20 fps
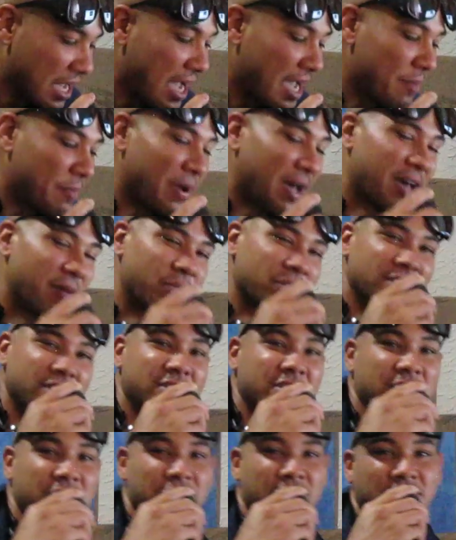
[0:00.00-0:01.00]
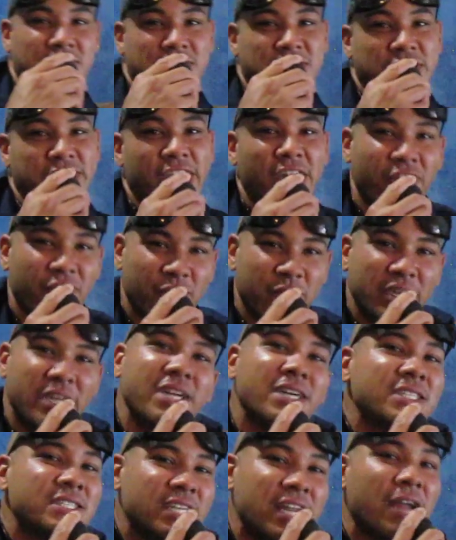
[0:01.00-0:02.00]
iPod been sitting on the shelf
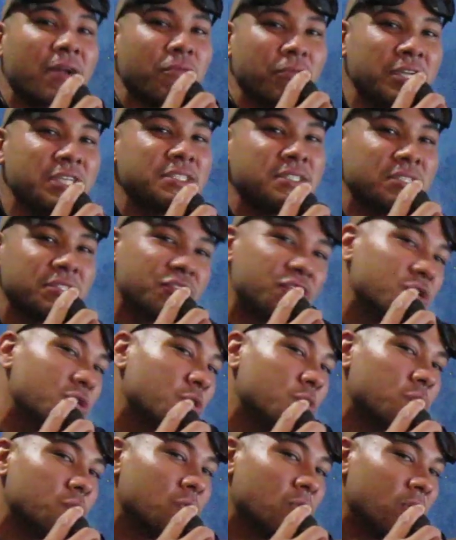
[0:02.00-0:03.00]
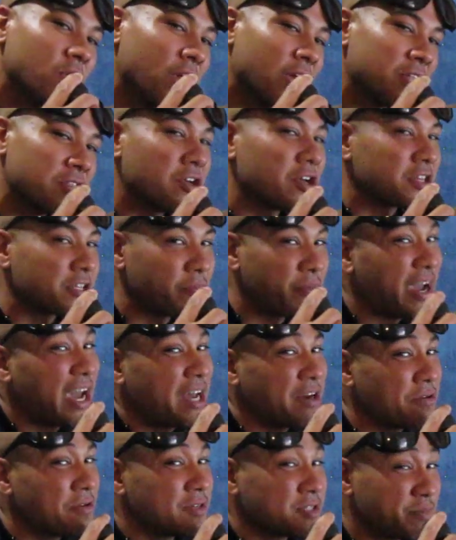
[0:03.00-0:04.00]
because of that reason too. Thought the
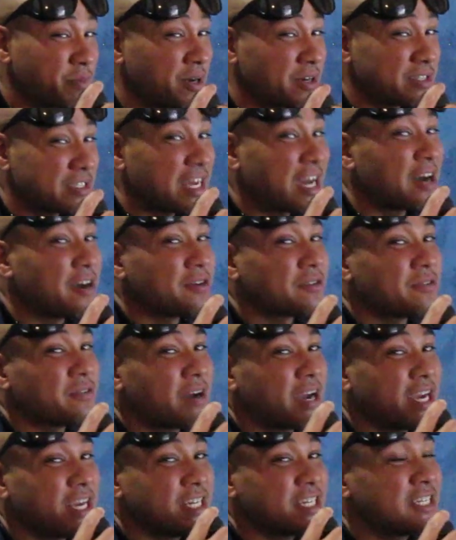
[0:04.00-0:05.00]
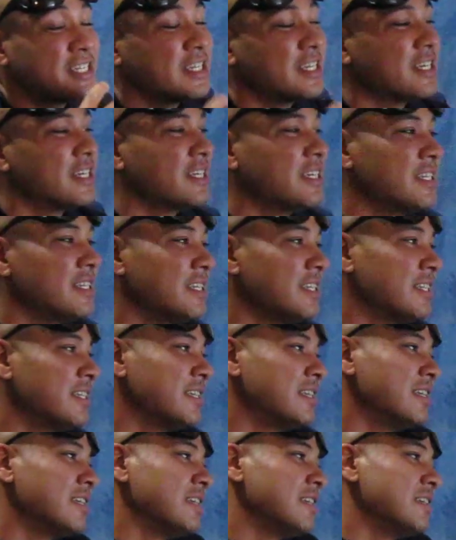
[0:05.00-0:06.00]
battery was burnt out, right?
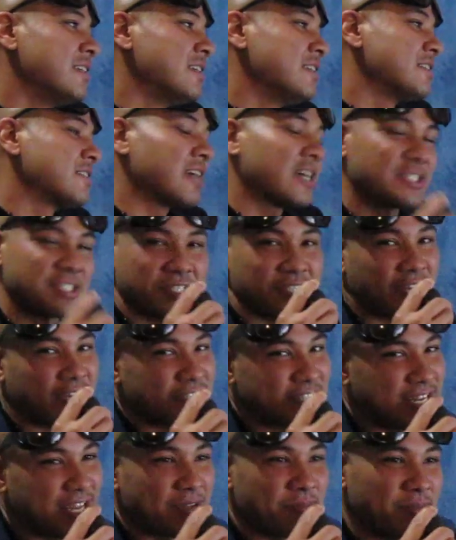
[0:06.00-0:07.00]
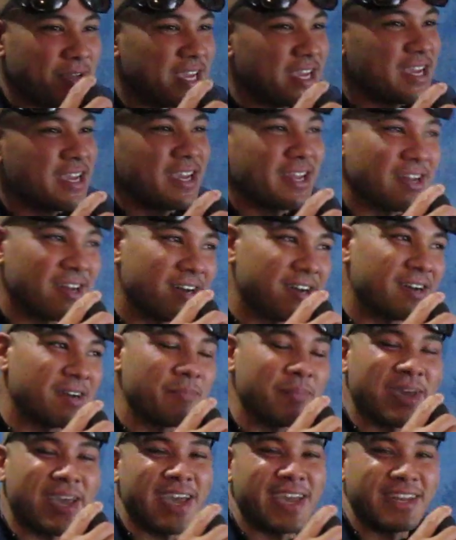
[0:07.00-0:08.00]
So I was like, man,
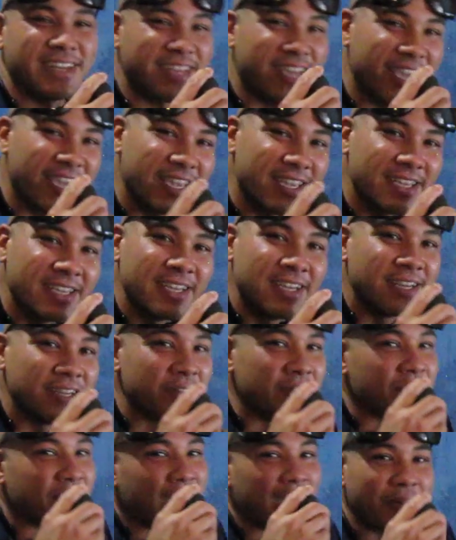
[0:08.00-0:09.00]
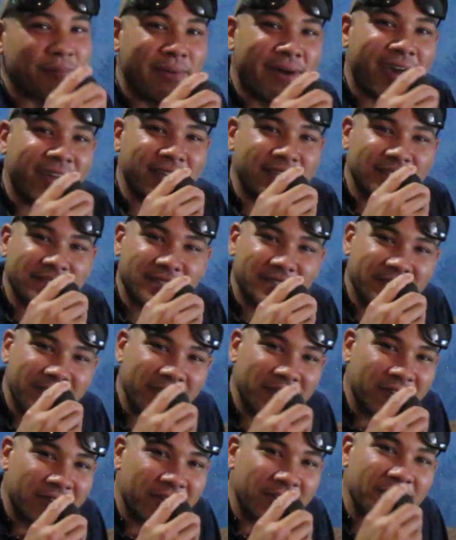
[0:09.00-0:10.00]
oh, bad day. iPod doesn't
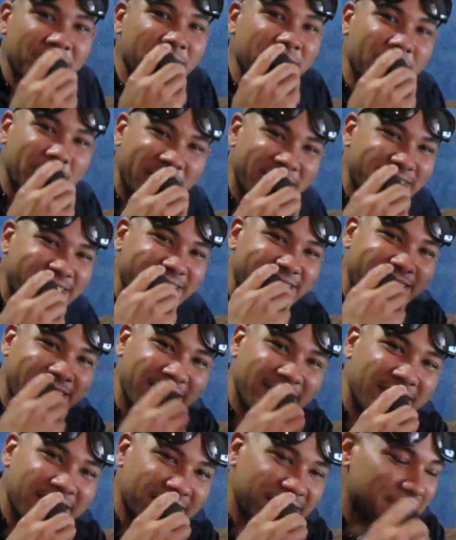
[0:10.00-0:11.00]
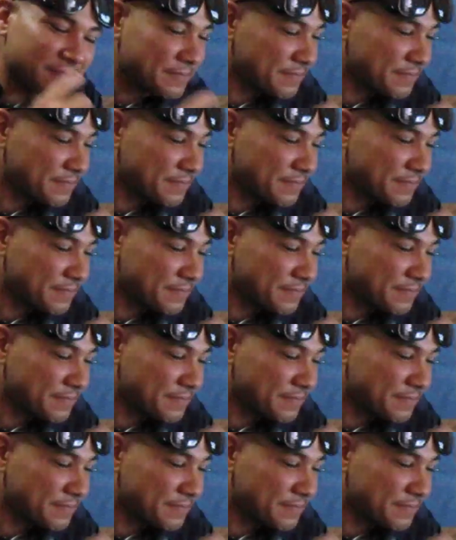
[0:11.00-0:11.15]
turn on. What a piece of junk.